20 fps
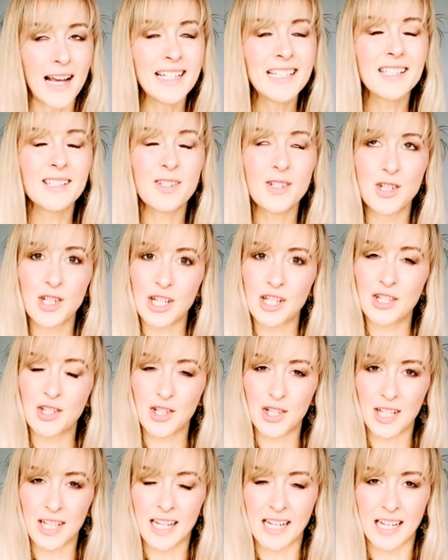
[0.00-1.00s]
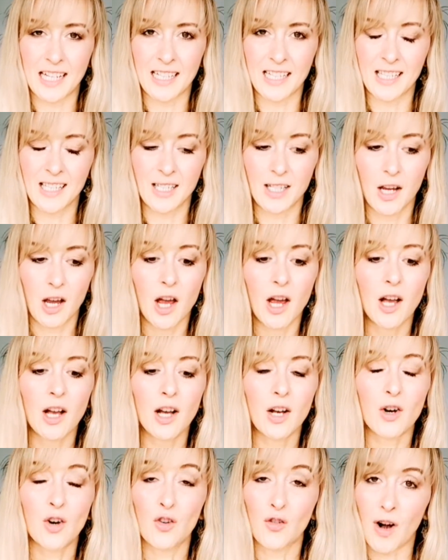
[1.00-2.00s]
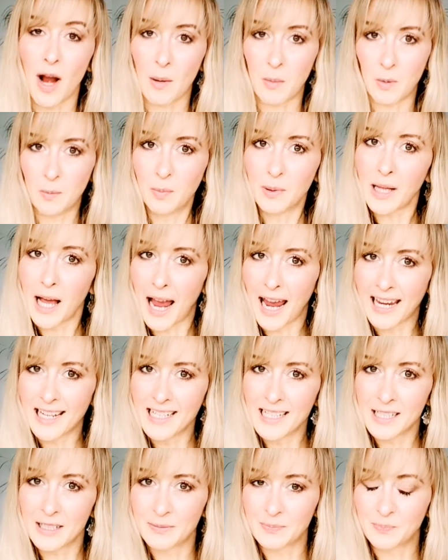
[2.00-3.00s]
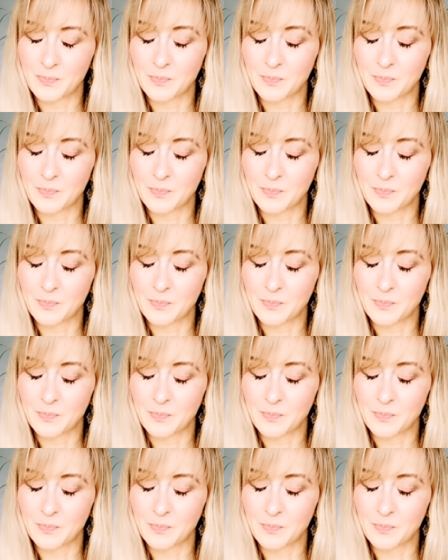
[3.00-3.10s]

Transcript: suggestion is, grab a plate